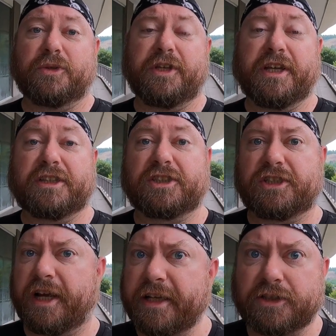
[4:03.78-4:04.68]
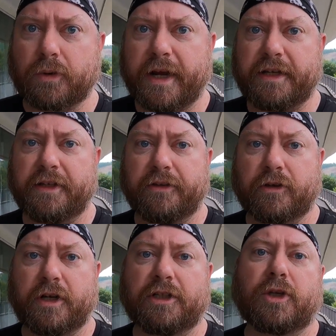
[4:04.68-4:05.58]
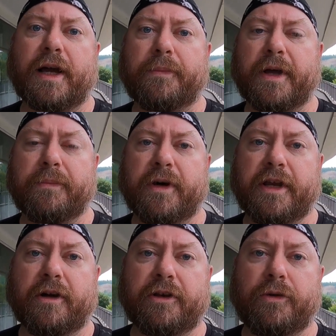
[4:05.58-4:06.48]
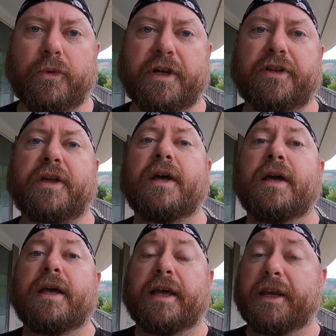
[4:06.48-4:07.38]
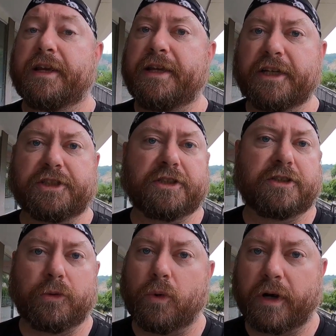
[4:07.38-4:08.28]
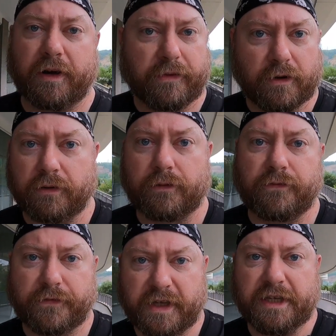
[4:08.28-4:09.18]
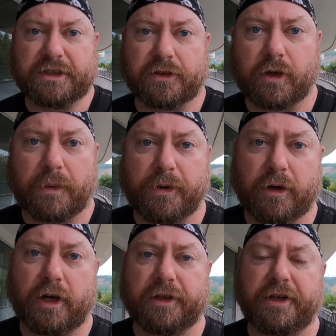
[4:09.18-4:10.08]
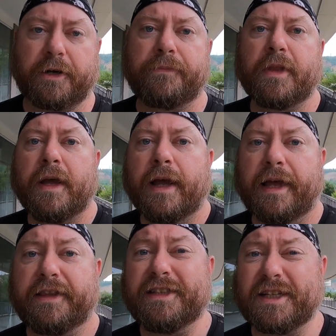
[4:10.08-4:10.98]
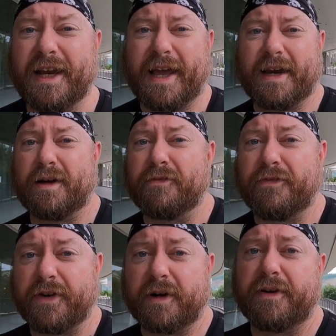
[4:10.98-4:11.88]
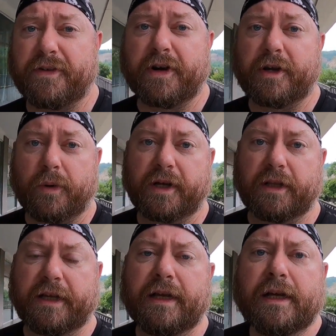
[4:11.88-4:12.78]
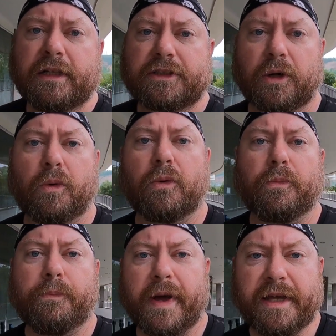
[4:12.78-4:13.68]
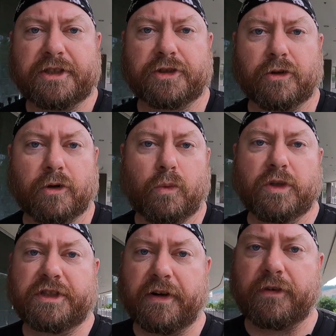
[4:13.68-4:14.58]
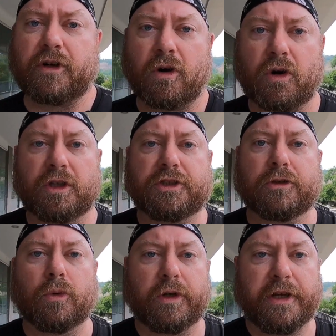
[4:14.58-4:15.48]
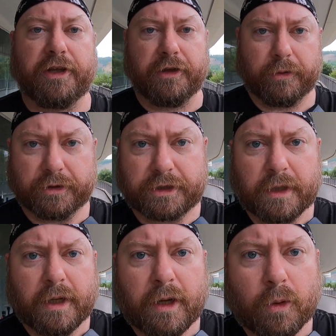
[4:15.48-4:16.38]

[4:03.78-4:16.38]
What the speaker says: to the exchange rate that they're going to try to make money on you with, in addition to what other fees they're going to put on there, and these can add up very, very quickly. So make sure whichever card you're going to use